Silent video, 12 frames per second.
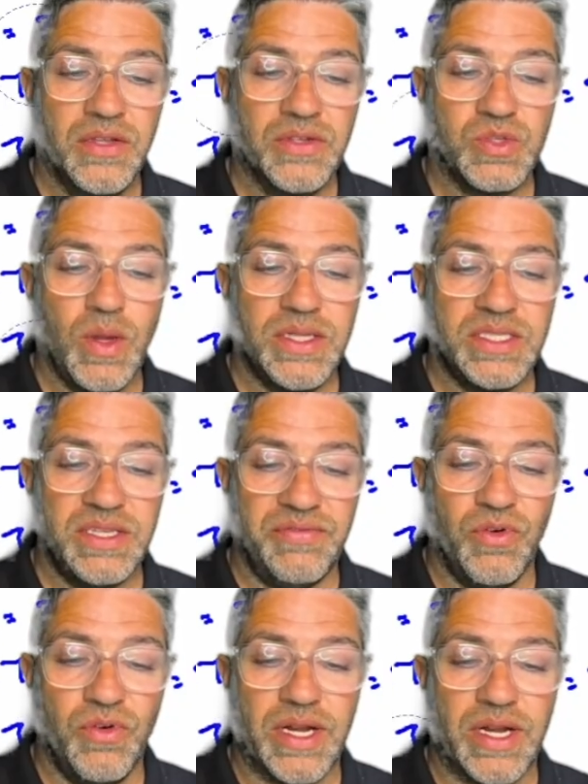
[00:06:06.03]

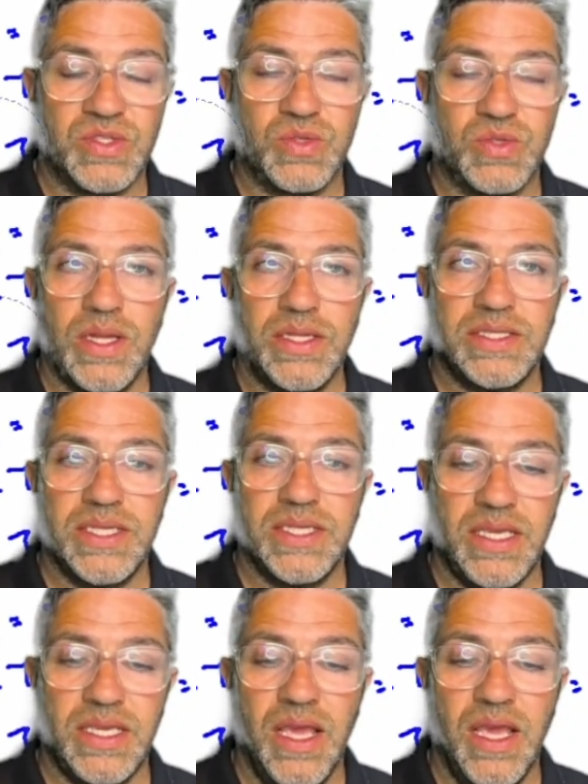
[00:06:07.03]
24 add
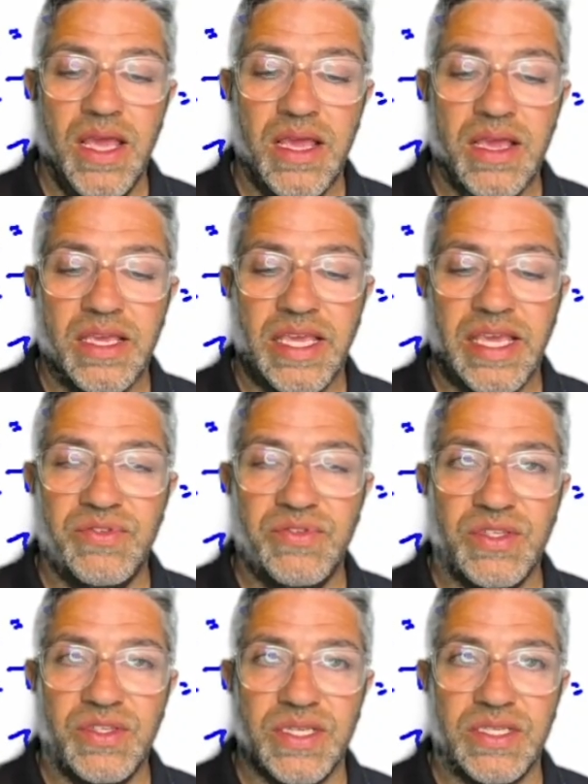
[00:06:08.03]
20 gives
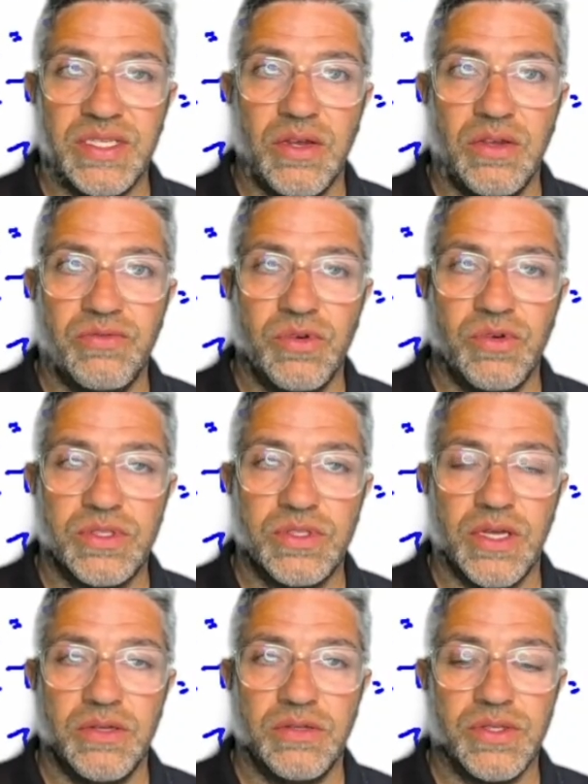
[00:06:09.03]
us this overall
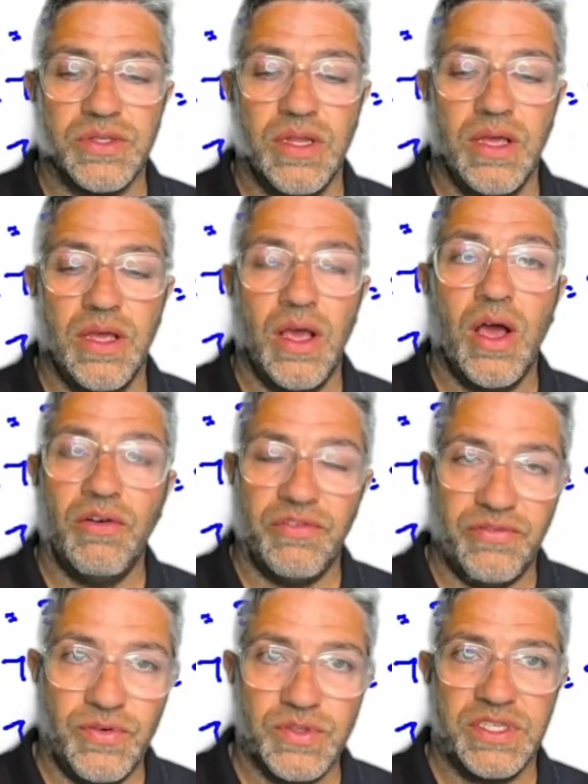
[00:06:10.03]
total of
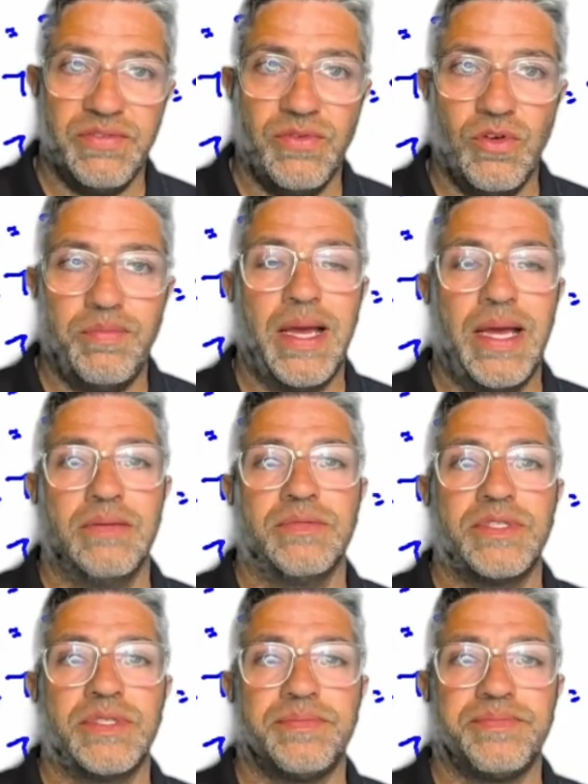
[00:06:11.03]

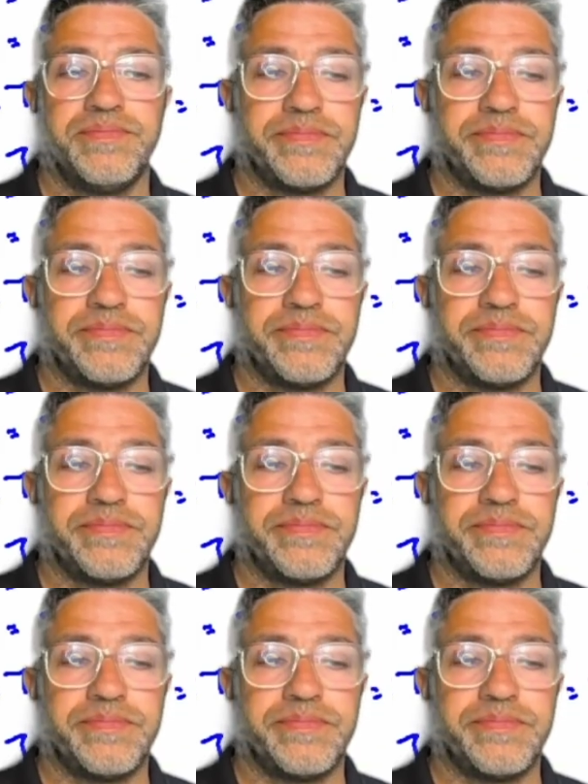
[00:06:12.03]
£44.